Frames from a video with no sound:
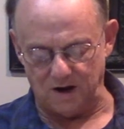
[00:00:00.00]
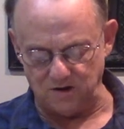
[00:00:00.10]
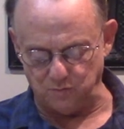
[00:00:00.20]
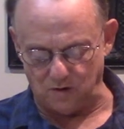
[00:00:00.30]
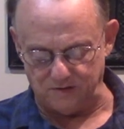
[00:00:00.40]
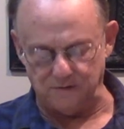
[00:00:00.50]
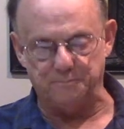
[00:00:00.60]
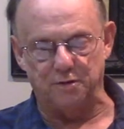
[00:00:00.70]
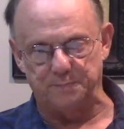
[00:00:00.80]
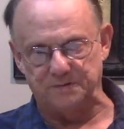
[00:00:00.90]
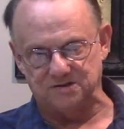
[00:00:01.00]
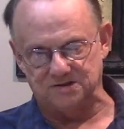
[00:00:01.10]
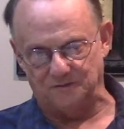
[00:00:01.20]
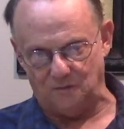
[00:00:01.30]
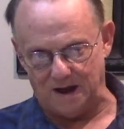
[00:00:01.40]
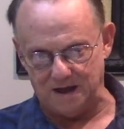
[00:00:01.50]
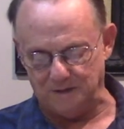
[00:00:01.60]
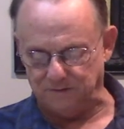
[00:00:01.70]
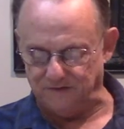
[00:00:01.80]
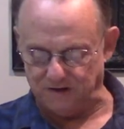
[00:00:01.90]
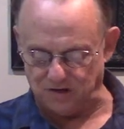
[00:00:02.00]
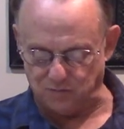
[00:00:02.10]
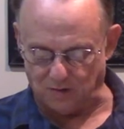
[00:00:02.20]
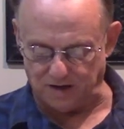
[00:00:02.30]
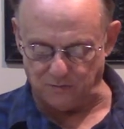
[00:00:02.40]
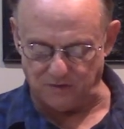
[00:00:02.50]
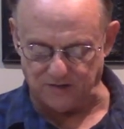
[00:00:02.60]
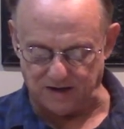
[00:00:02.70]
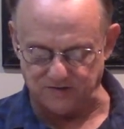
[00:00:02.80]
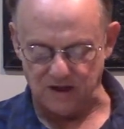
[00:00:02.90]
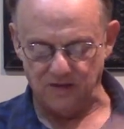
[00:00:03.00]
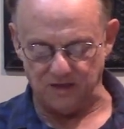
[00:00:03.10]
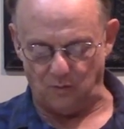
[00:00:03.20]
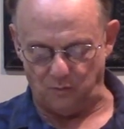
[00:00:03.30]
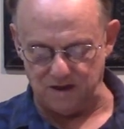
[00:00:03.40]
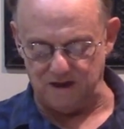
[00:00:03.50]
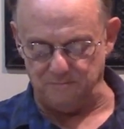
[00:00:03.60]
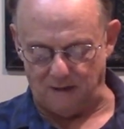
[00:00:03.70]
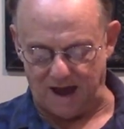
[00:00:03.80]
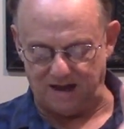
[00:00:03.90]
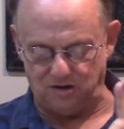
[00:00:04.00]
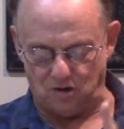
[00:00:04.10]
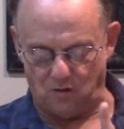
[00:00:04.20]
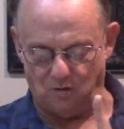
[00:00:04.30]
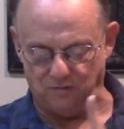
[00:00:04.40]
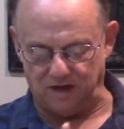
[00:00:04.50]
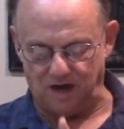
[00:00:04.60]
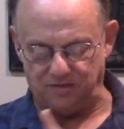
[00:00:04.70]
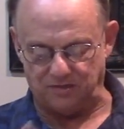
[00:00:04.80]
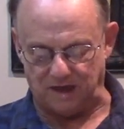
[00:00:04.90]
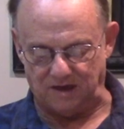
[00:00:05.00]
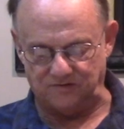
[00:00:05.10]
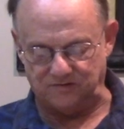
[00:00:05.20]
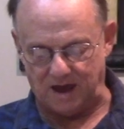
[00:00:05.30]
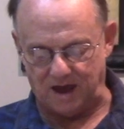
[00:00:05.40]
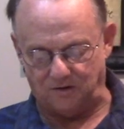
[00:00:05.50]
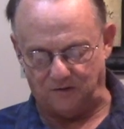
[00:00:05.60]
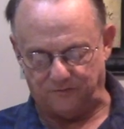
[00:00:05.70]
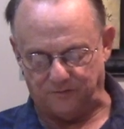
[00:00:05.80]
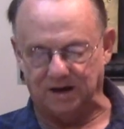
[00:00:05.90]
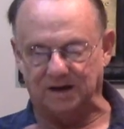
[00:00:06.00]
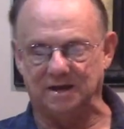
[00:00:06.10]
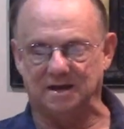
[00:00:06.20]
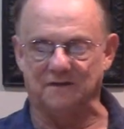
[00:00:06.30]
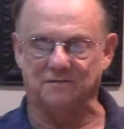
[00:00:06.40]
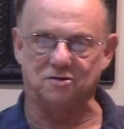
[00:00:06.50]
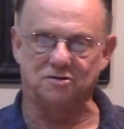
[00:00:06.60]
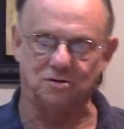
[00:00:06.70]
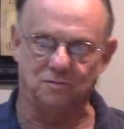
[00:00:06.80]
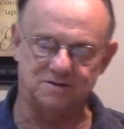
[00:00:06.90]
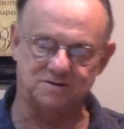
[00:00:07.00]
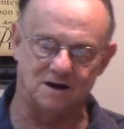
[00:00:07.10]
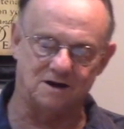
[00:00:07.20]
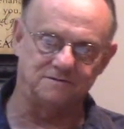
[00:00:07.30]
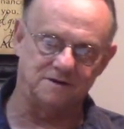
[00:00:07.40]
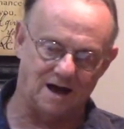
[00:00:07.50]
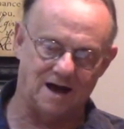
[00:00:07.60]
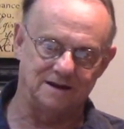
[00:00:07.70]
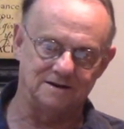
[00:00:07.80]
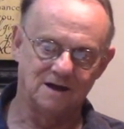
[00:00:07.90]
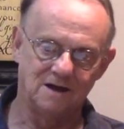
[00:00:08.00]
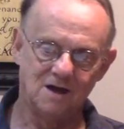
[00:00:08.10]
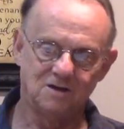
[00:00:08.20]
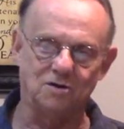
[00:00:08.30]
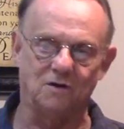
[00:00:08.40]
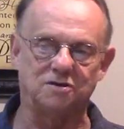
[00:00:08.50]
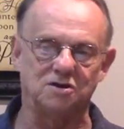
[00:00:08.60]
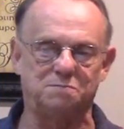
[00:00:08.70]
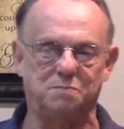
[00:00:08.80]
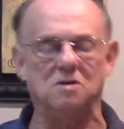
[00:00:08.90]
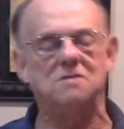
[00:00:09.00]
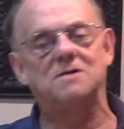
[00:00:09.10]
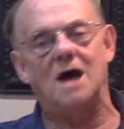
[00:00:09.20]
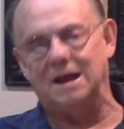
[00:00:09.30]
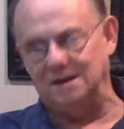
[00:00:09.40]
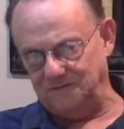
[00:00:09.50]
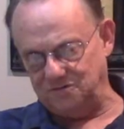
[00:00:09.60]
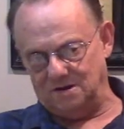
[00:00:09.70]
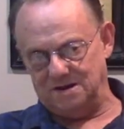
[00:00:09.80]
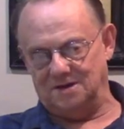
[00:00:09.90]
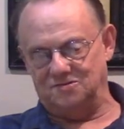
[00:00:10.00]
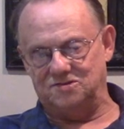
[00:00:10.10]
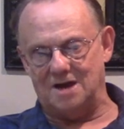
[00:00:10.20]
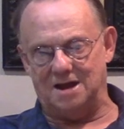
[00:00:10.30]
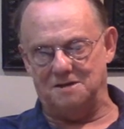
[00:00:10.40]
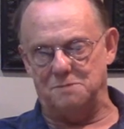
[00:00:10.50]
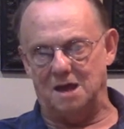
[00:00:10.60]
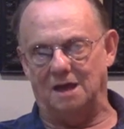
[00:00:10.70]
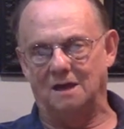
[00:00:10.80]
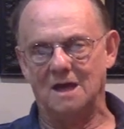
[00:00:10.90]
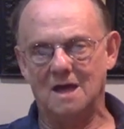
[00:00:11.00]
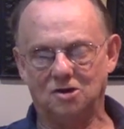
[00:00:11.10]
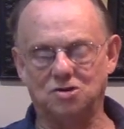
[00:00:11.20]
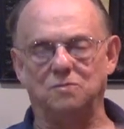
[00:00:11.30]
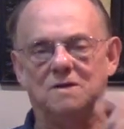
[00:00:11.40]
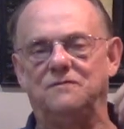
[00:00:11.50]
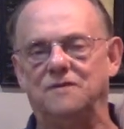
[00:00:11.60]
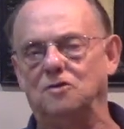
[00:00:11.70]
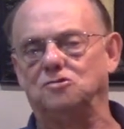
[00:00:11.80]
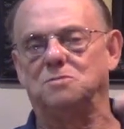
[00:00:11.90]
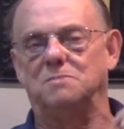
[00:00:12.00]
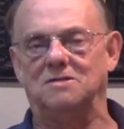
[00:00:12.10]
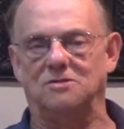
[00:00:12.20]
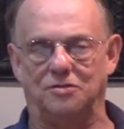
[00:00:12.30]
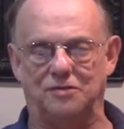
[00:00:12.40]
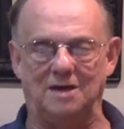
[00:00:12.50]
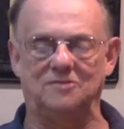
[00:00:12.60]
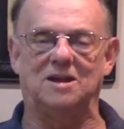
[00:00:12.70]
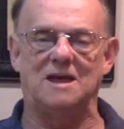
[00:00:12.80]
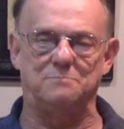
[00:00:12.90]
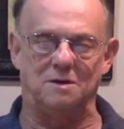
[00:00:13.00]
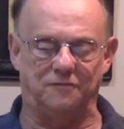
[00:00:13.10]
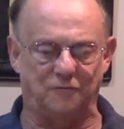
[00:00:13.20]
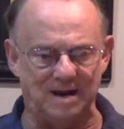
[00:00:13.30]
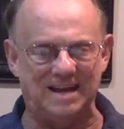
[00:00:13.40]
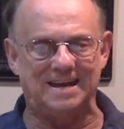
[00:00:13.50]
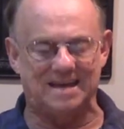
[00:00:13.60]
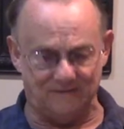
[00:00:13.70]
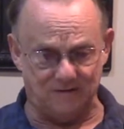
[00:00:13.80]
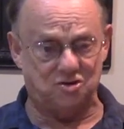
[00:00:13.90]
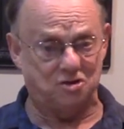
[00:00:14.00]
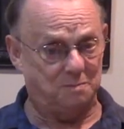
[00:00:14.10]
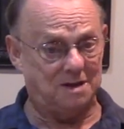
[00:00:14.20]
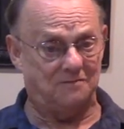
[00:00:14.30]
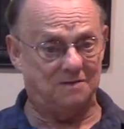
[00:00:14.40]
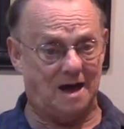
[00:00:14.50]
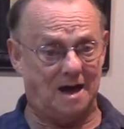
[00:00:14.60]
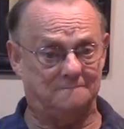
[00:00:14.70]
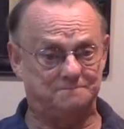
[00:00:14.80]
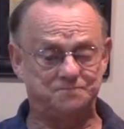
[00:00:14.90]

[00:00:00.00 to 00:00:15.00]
is one of the purposes of why Him living and dwelling within us? That we might know the things that are freely given to us of God. So if the Spirit of God lives on the inside of me to reveal to me the things that have been freely given to me of God,